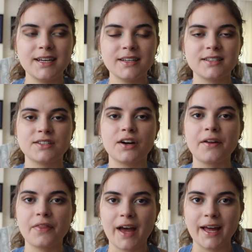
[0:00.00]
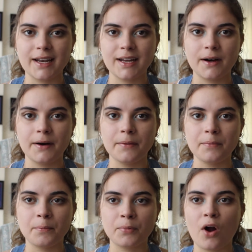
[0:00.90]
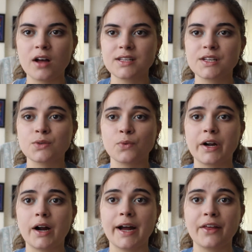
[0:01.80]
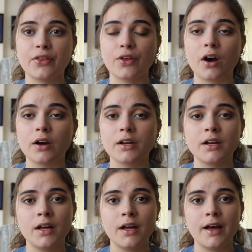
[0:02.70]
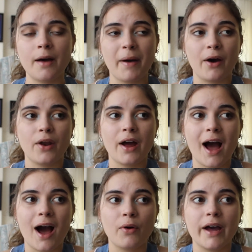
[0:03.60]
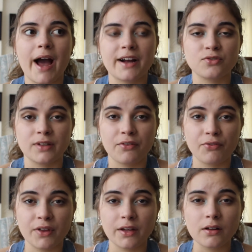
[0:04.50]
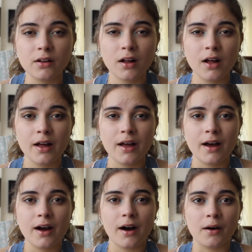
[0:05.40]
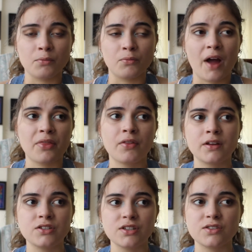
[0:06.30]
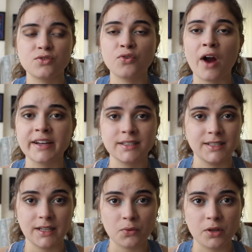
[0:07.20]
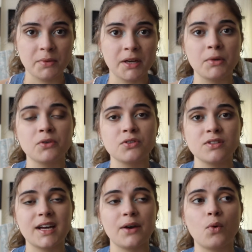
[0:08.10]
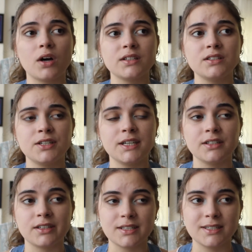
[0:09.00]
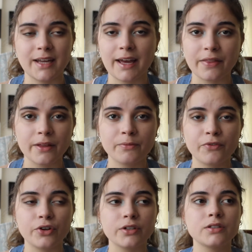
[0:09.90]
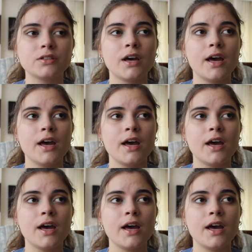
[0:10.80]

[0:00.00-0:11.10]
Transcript: start that process where I thought about how I actually feel. Rather than just trying to deal with my emotions, I wanted to understand them first,